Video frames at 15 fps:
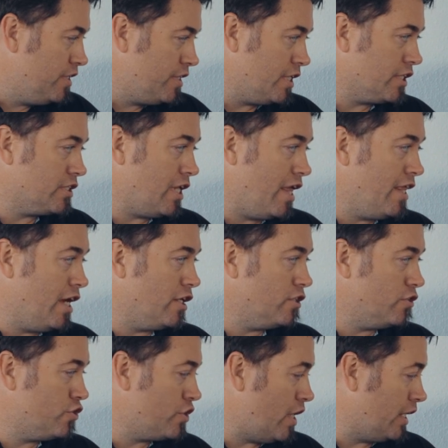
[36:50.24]
Things like
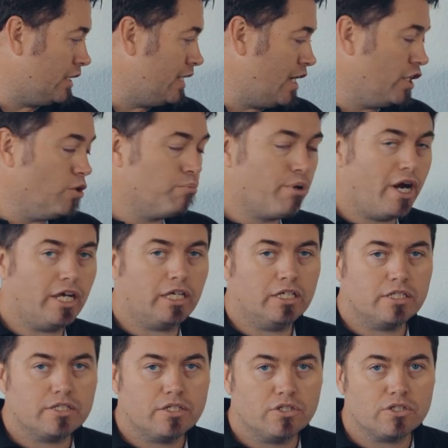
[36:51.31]
that, shutting down the
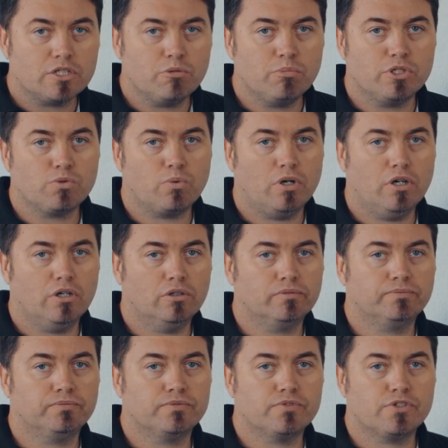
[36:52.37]
braking system as
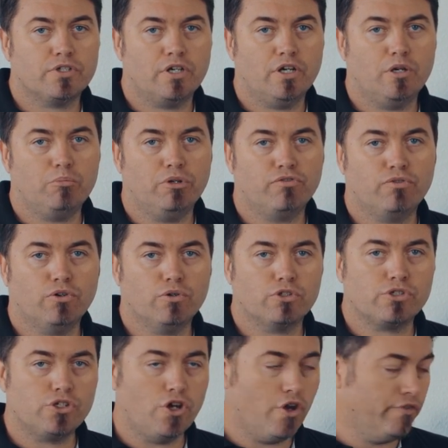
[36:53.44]
well, so before
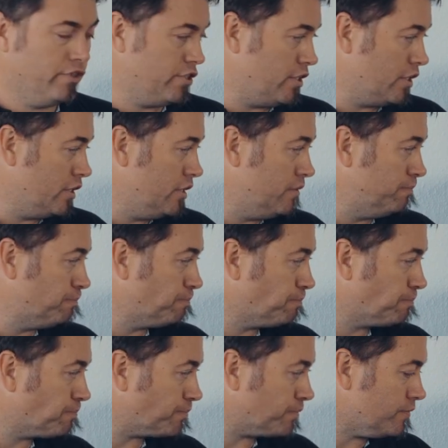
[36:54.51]
servicing it.
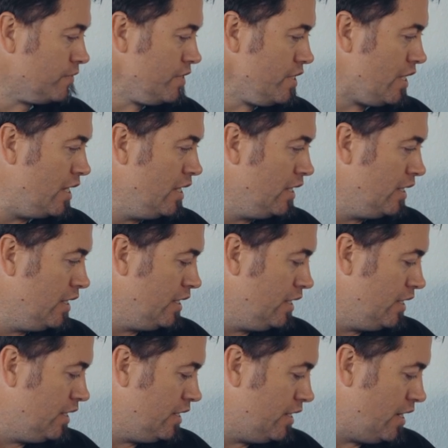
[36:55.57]

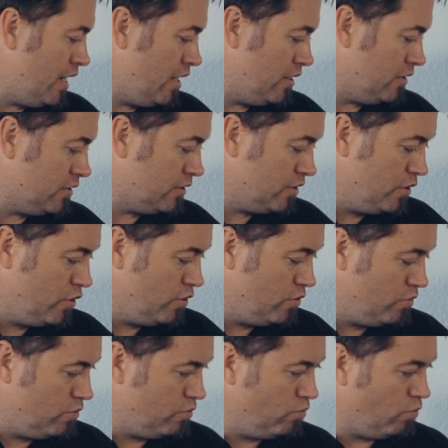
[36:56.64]
Now,
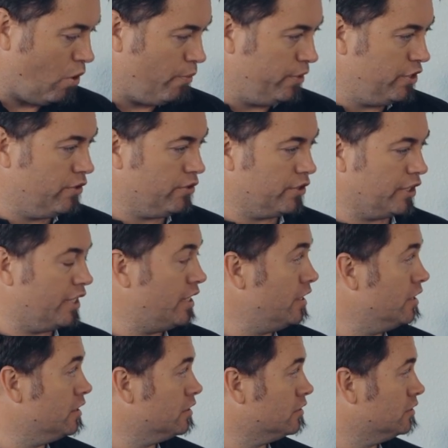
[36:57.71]
what we're doing
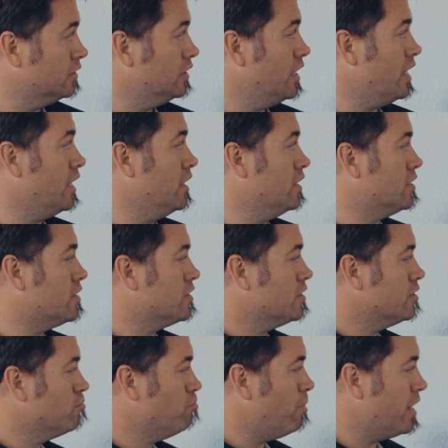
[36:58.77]
here
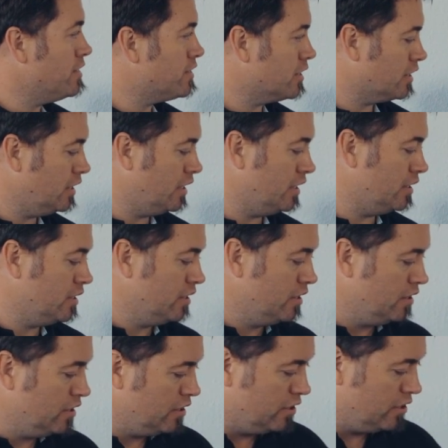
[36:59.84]
is basically,